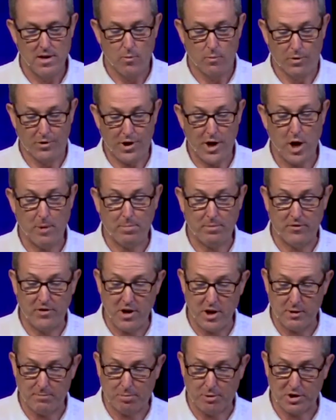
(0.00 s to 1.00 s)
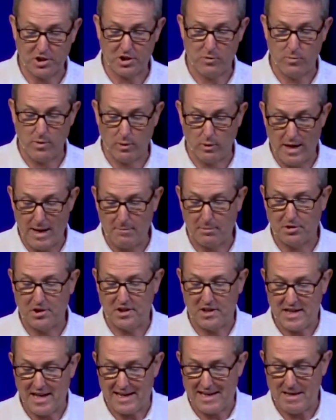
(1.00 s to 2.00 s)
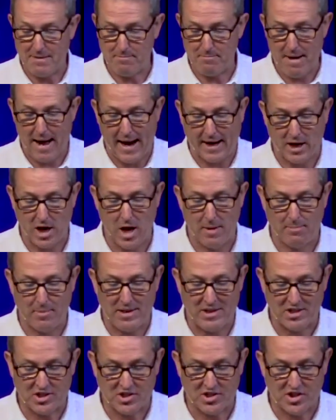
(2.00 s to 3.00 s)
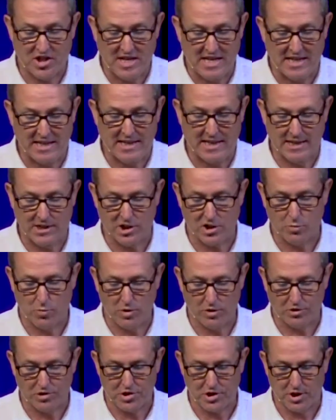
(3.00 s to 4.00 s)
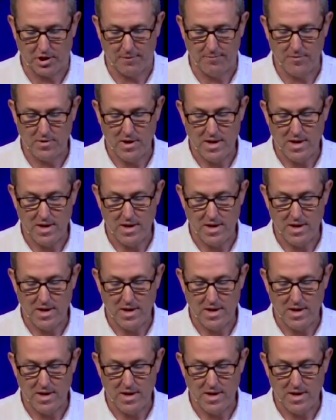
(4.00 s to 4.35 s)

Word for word: With the help of another person, we were able to get him back up and seated in his wheelchair.